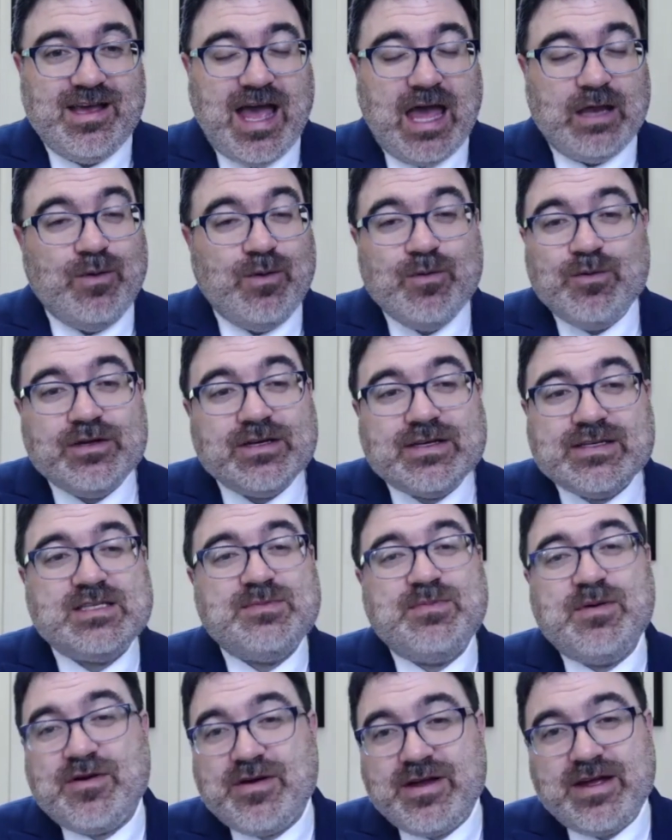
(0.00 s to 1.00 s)
And we will
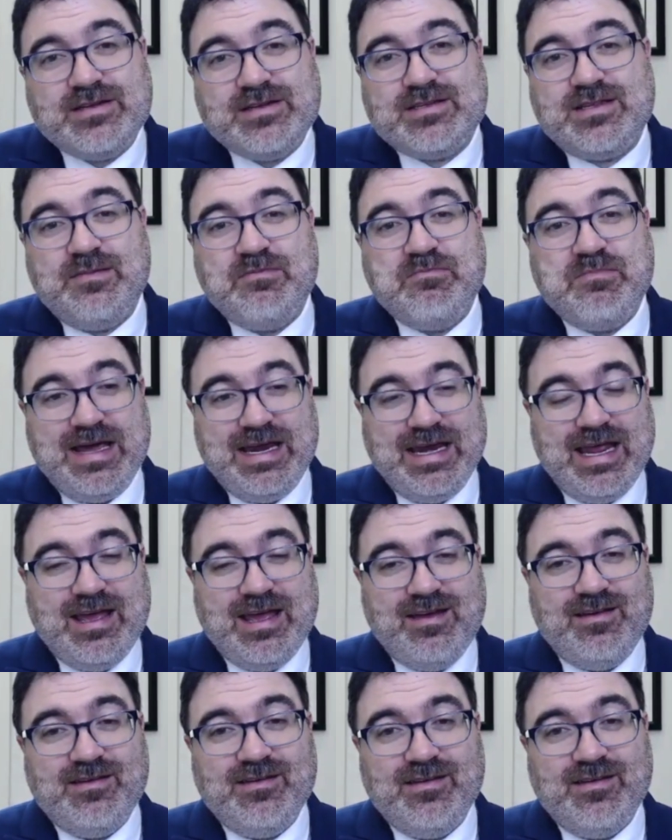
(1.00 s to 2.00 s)
experience the
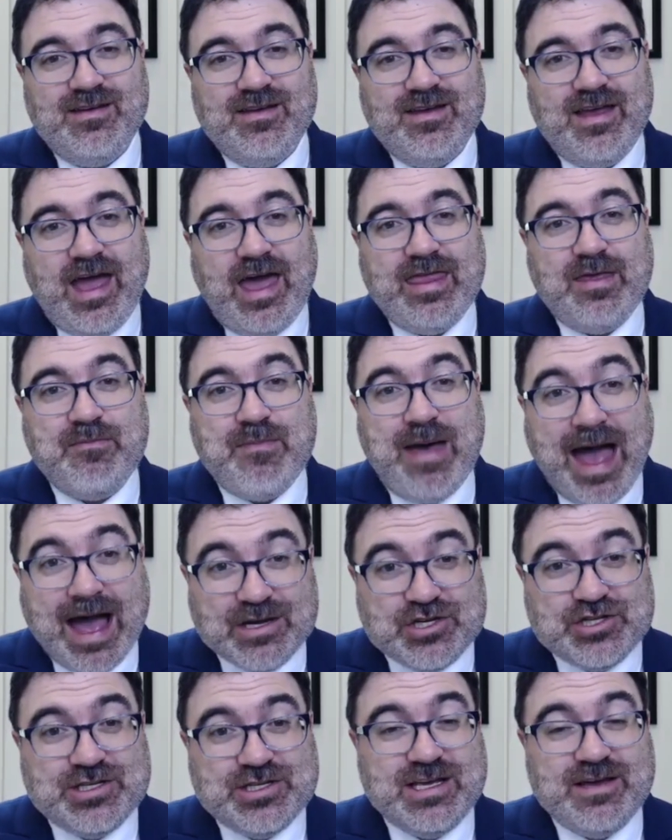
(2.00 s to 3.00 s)
meaning and the
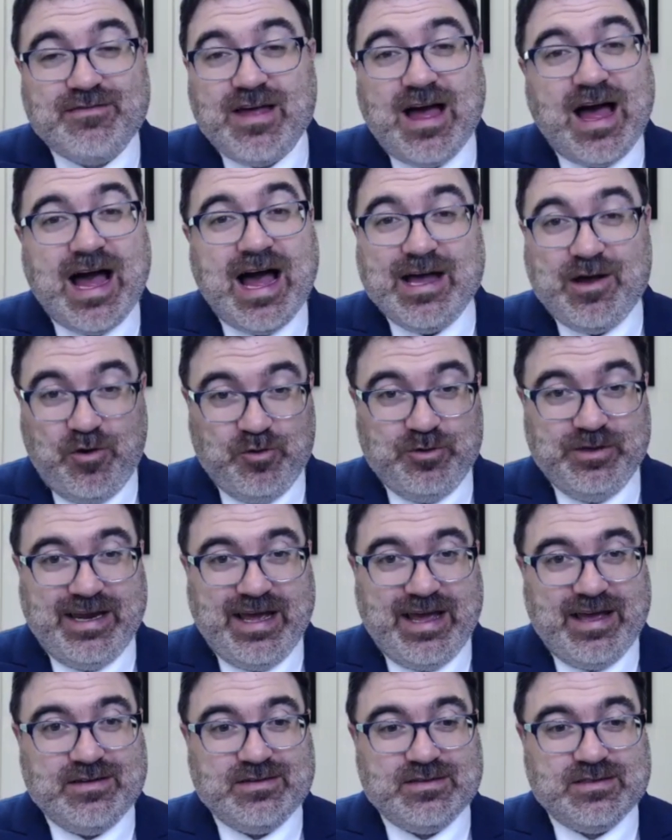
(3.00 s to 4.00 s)
majesty of the high holy
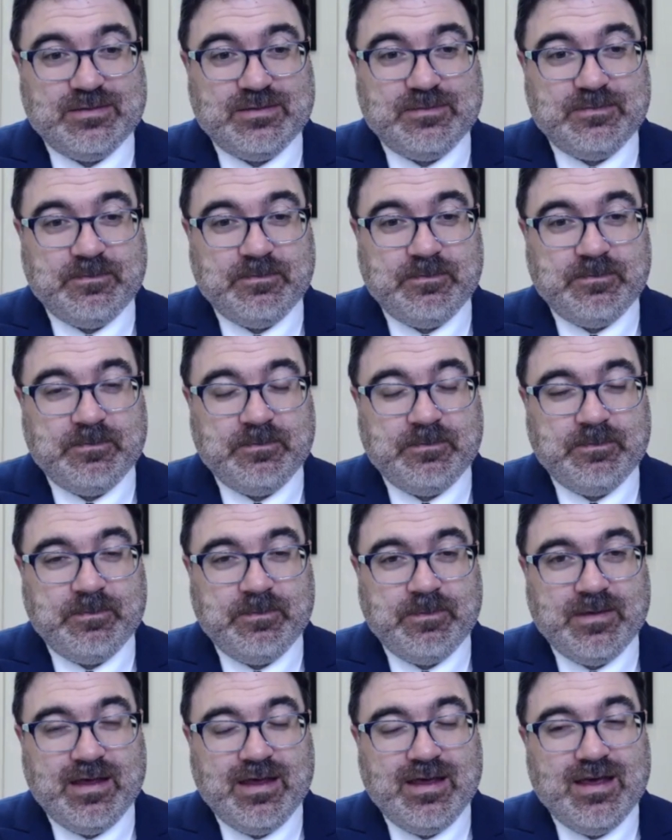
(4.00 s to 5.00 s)
days.
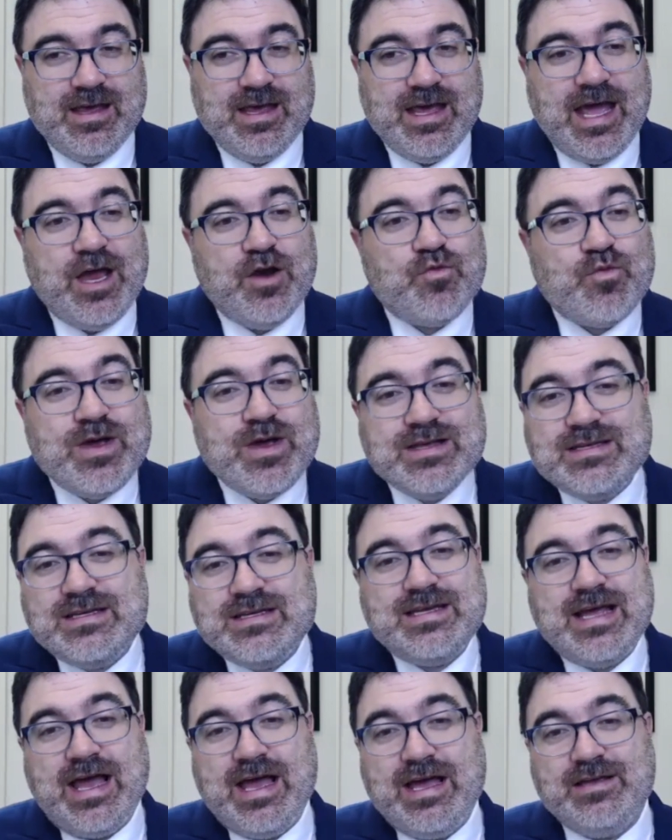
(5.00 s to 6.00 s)
In
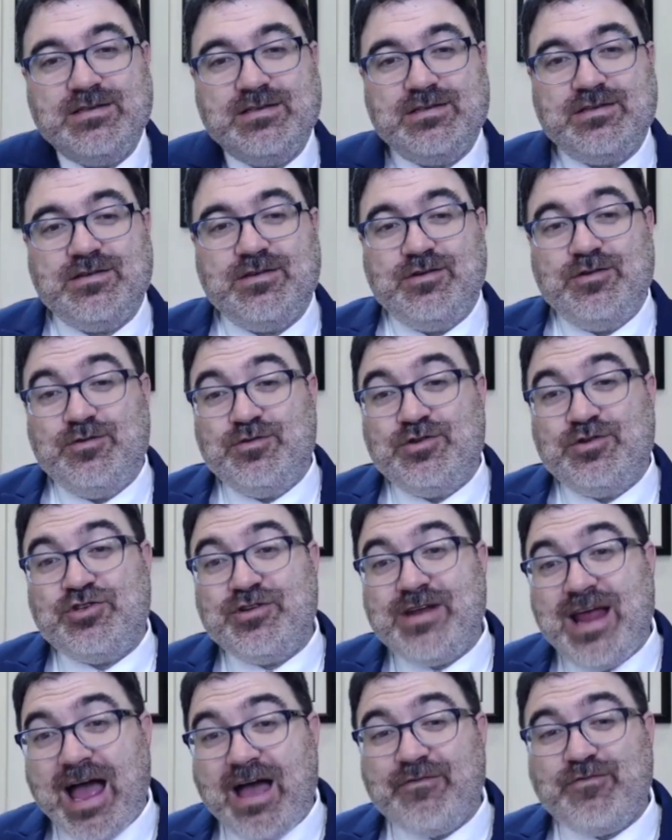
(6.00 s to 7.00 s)
recent days, you
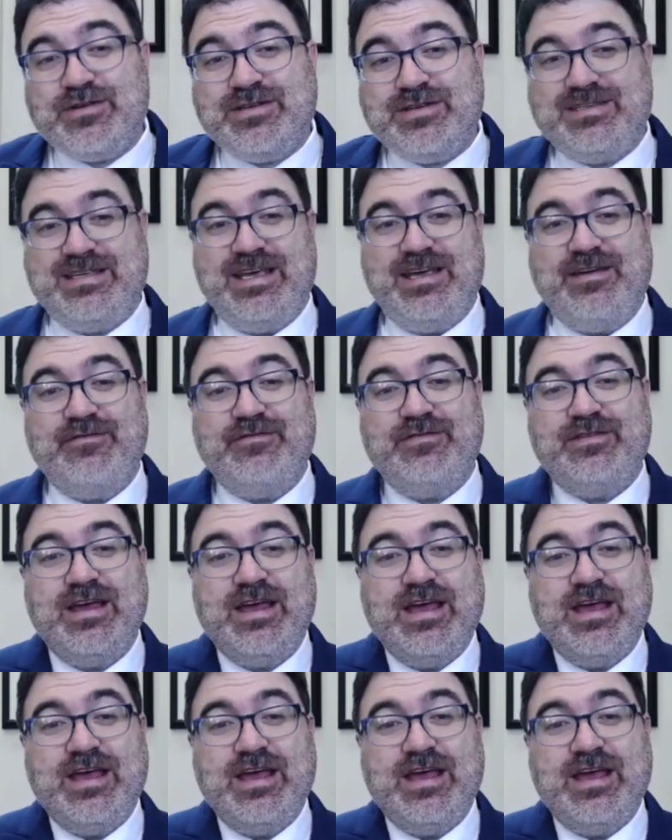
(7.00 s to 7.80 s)
should have received